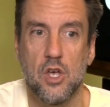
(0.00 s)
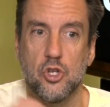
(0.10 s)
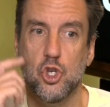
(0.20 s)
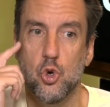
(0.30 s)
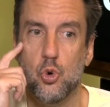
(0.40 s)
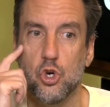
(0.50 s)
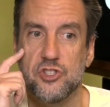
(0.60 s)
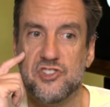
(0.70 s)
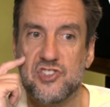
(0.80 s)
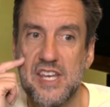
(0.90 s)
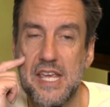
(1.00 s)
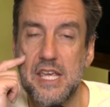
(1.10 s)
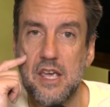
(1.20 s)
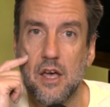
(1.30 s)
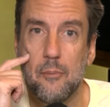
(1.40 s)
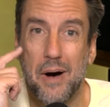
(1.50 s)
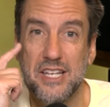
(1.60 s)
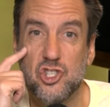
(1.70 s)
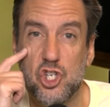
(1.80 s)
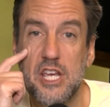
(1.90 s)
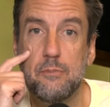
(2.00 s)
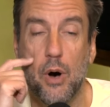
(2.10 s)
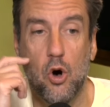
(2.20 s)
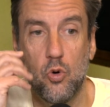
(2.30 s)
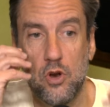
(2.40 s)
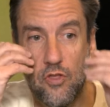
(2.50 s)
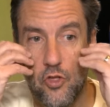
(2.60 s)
You could see my cheekbone,